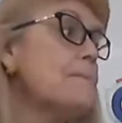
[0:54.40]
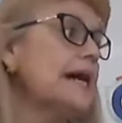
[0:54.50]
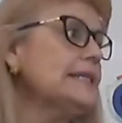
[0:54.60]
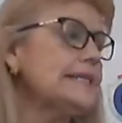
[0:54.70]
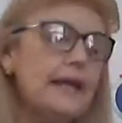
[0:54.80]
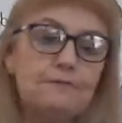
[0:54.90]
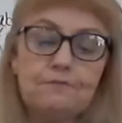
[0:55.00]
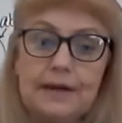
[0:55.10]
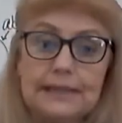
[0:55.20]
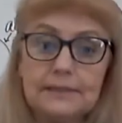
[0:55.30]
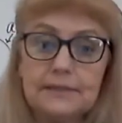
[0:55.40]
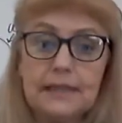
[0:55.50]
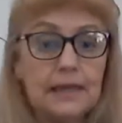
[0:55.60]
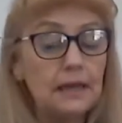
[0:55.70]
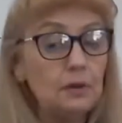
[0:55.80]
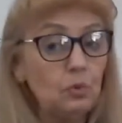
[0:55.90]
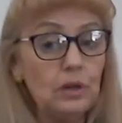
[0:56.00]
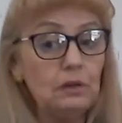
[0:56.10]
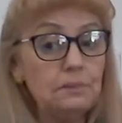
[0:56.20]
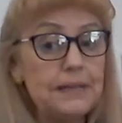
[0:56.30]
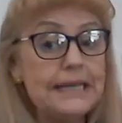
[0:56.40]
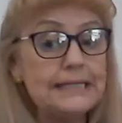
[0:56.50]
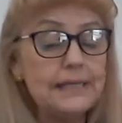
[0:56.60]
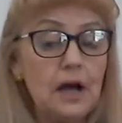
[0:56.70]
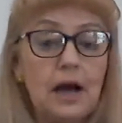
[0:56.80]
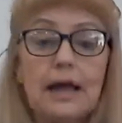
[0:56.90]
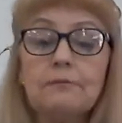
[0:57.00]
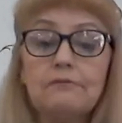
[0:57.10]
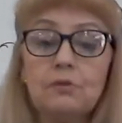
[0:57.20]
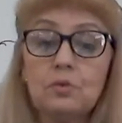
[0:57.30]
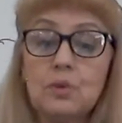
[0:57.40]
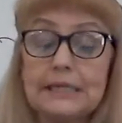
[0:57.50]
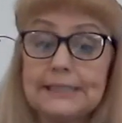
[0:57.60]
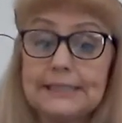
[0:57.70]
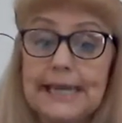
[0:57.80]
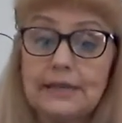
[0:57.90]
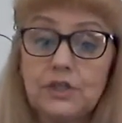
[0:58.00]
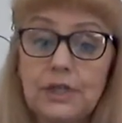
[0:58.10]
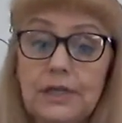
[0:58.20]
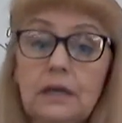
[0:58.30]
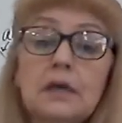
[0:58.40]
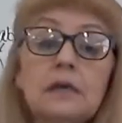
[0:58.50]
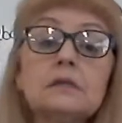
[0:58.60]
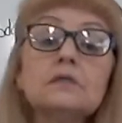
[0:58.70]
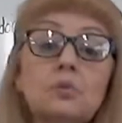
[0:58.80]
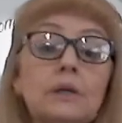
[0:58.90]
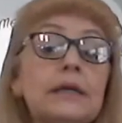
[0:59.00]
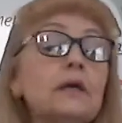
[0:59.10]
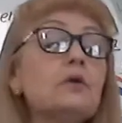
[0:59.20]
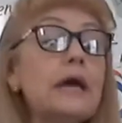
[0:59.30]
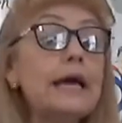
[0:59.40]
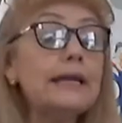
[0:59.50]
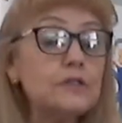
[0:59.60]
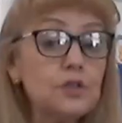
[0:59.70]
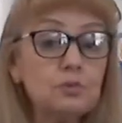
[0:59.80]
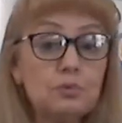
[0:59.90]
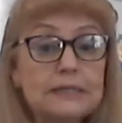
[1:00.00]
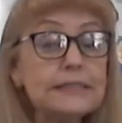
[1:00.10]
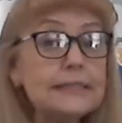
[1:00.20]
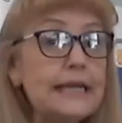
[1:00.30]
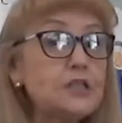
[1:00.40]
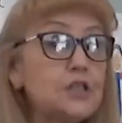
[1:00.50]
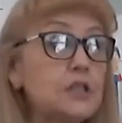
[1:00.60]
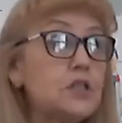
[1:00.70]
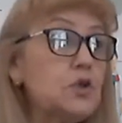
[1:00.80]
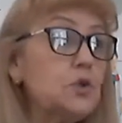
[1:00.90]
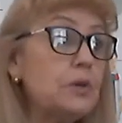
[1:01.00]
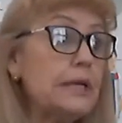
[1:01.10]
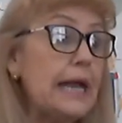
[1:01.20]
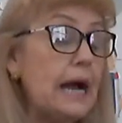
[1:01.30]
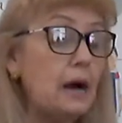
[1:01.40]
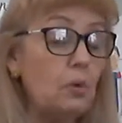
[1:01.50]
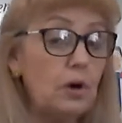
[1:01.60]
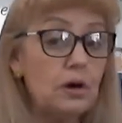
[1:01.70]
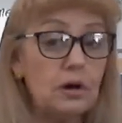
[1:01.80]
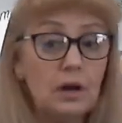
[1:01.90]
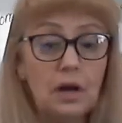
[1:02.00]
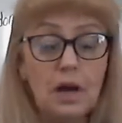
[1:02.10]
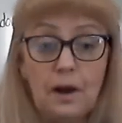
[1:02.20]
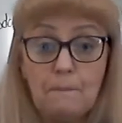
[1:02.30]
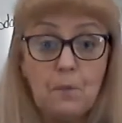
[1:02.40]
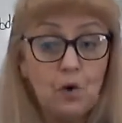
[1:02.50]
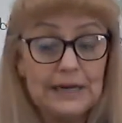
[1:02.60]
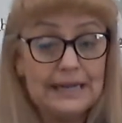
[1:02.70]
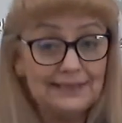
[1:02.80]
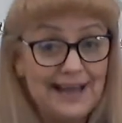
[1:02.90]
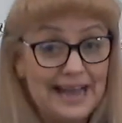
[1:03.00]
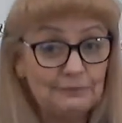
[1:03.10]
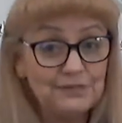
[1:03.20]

Monday, friends, it will be time for recitation. So we're going to go ahead and do recitation during our morning live